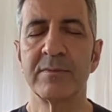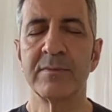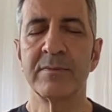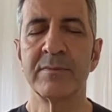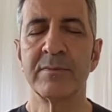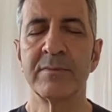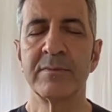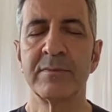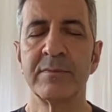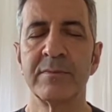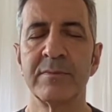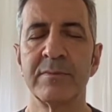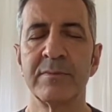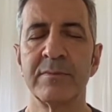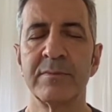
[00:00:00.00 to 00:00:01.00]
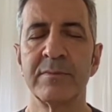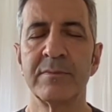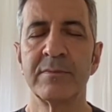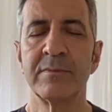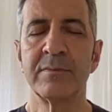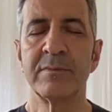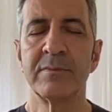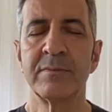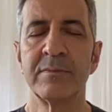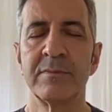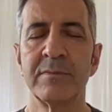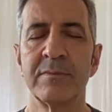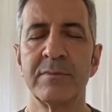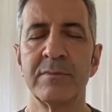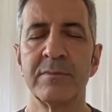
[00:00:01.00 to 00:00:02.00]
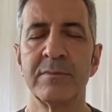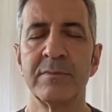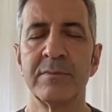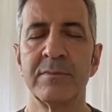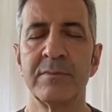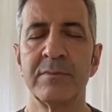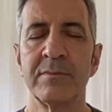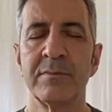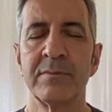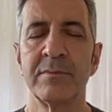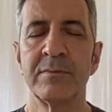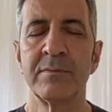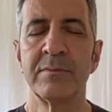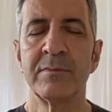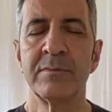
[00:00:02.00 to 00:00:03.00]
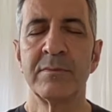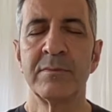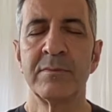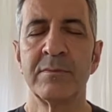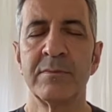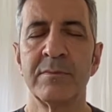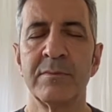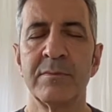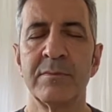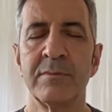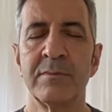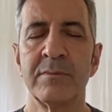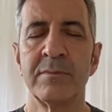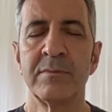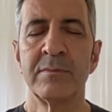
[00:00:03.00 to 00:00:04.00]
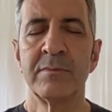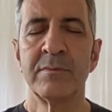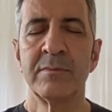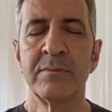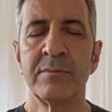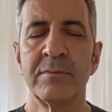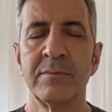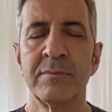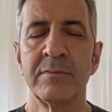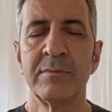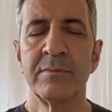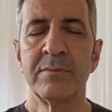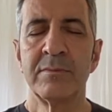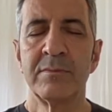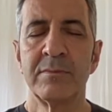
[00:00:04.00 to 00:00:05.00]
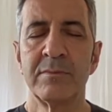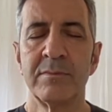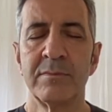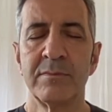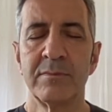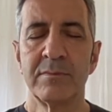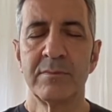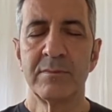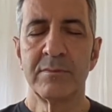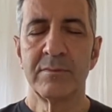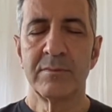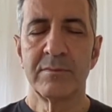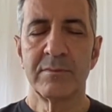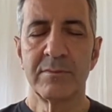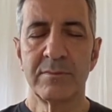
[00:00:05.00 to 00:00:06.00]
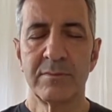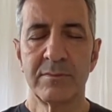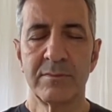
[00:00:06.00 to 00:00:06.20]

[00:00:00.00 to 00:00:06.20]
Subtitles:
(no one is talking)